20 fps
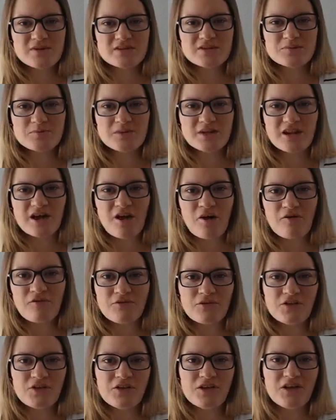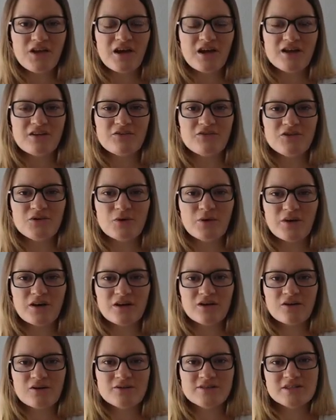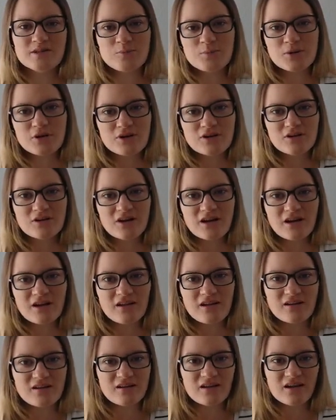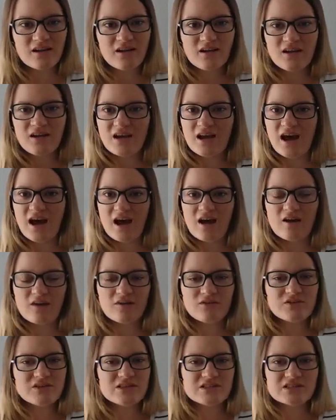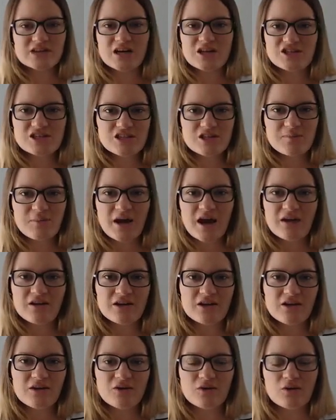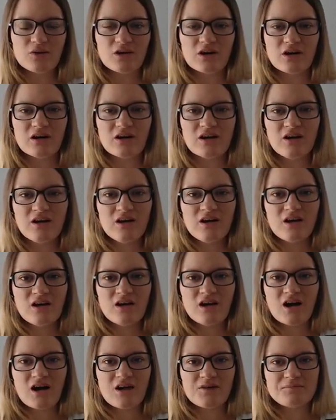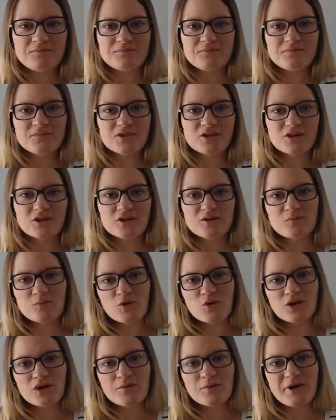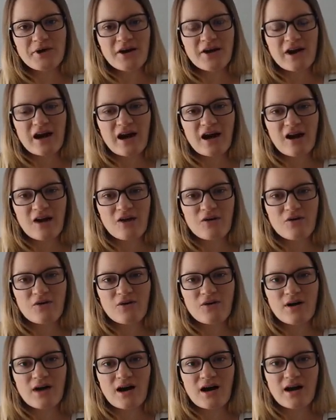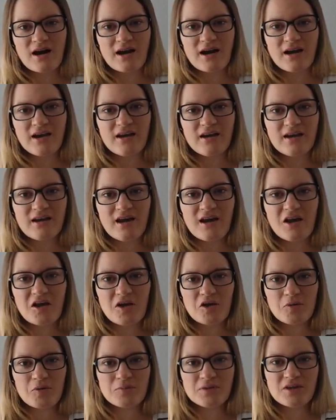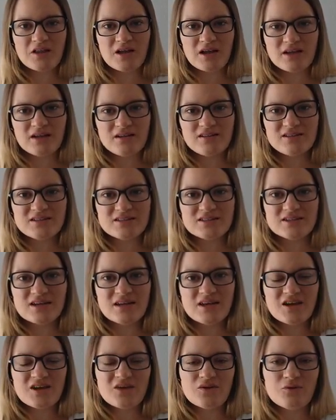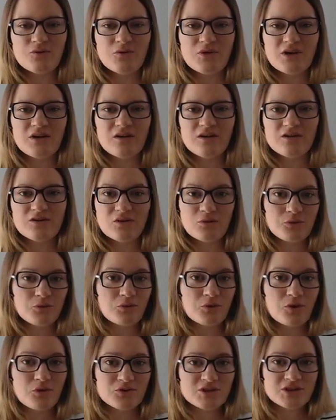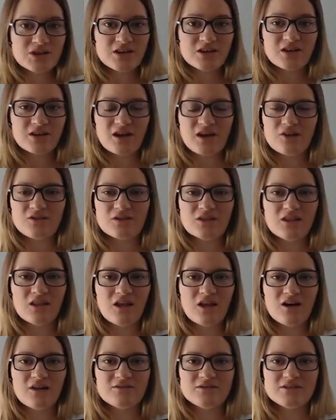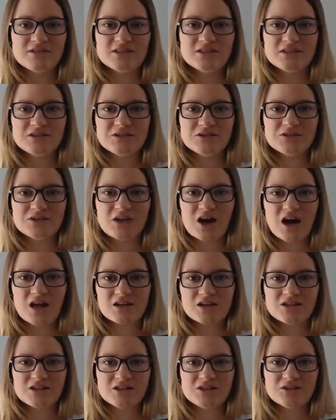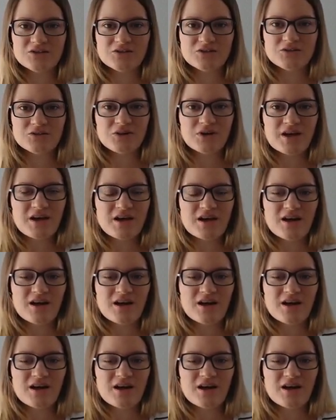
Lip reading: this has been helpful. And if you want to go deeper and have a discussion about it, or learn more about how I help clients through coaching, I would love to talk to you.